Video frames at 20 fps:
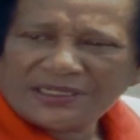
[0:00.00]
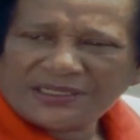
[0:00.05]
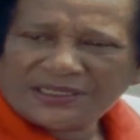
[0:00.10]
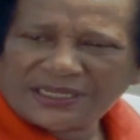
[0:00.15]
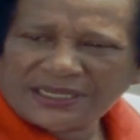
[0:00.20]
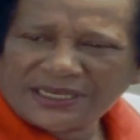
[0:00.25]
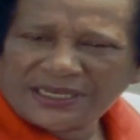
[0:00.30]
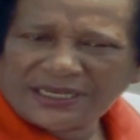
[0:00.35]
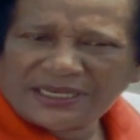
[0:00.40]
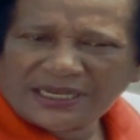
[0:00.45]

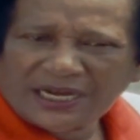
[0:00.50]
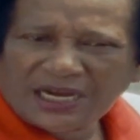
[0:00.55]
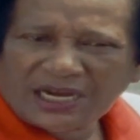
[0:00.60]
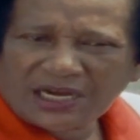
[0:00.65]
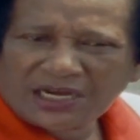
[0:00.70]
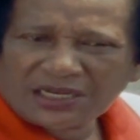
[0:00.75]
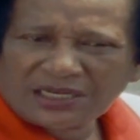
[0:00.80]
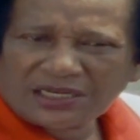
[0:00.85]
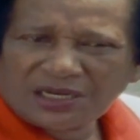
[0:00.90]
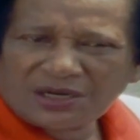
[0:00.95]

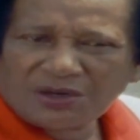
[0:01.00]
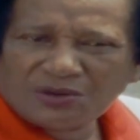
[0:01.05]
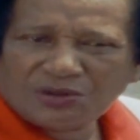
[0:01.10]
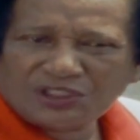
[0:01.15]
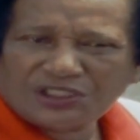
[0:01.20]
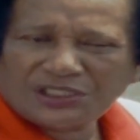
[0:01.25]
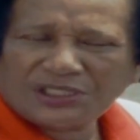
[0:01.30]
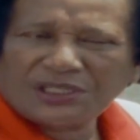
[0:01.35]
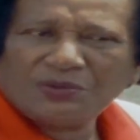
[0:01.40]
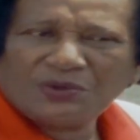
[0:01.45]
the
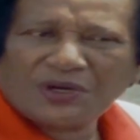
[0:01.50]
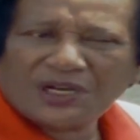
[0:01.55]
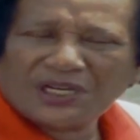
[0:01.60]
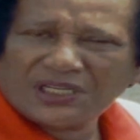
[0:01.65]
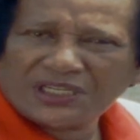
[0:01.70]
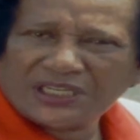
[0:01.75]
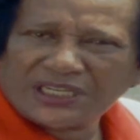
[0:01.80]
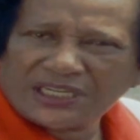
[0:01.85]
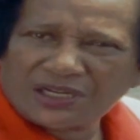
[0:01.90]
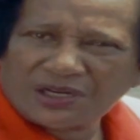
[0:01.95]
coach, one
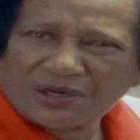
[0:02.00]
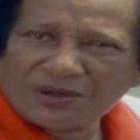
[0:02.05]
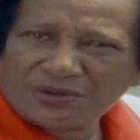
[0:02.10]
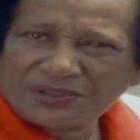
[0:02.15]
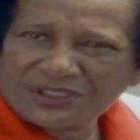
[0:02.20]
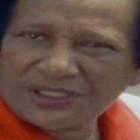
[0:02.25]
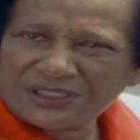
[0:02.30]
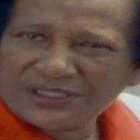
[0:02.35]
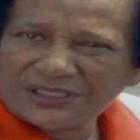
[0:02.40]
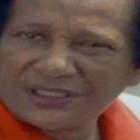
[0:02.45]
of the
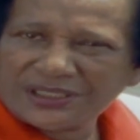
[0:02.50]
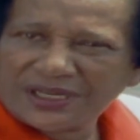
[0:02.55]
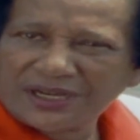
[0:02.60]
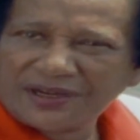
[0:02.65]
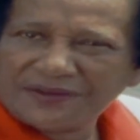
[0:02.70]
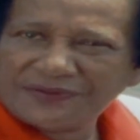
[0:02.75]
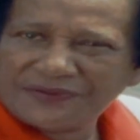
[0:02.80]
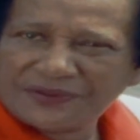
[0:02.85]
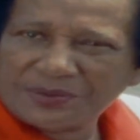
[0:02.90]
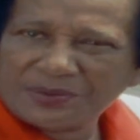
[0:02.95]
coaches,
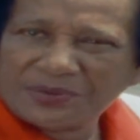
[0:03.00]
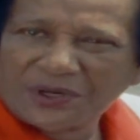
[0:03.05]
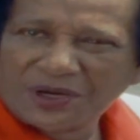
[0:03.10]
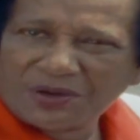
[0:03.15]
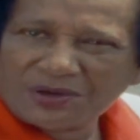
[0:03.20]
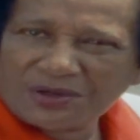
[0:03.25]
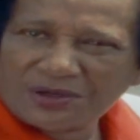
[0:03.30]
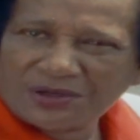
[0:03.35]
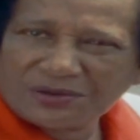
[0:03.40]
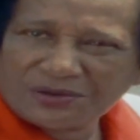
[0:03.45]

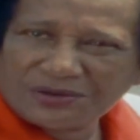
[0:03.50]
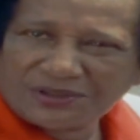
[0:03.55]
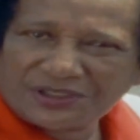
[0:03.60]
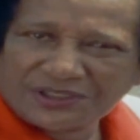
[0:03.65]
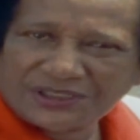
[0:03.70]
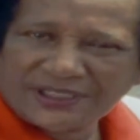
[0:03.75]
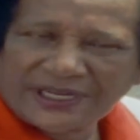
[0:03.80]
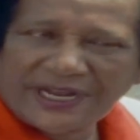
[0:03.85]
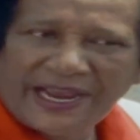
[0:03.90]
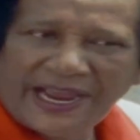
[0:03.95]
football
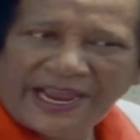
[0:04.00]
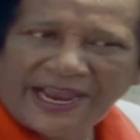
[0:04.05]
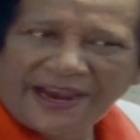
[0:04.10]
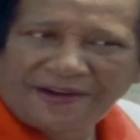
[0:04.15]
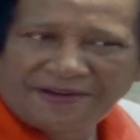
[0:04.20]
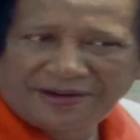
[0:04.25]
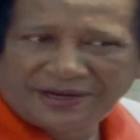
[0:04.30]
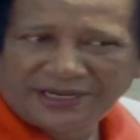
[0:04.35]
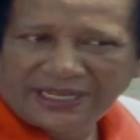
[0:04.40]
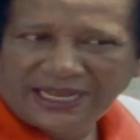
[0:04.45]
coaches,
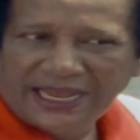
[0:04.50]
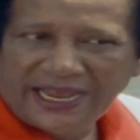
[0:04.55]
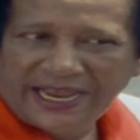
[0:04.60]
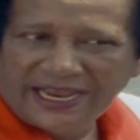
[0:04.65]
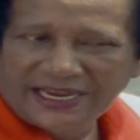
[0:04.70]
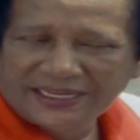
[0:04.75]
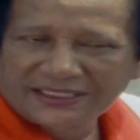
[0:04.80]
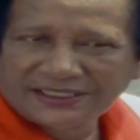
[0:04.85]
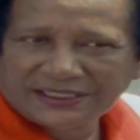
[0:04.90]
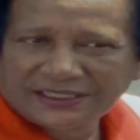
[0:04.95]
Harry
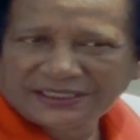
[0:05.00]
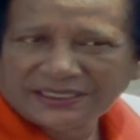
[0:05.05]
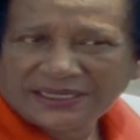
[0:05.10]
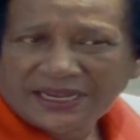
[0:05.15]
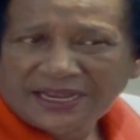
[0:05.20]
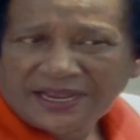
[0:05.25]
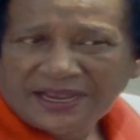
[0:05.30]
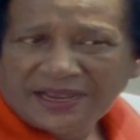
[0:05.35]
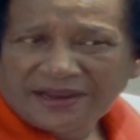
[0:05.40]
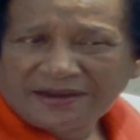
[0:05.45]
Lash,
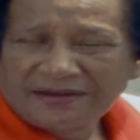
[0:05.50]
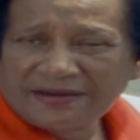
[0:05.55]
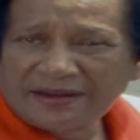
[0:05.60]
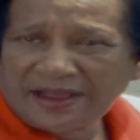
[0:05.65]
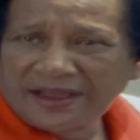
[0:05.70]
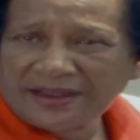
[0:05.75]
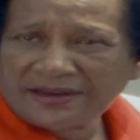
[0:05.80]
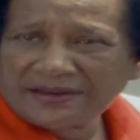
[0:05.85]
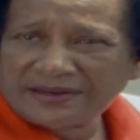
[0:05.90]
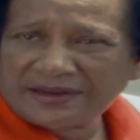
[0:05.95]

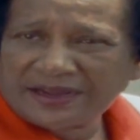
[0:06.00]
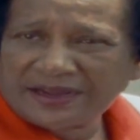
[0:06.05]
that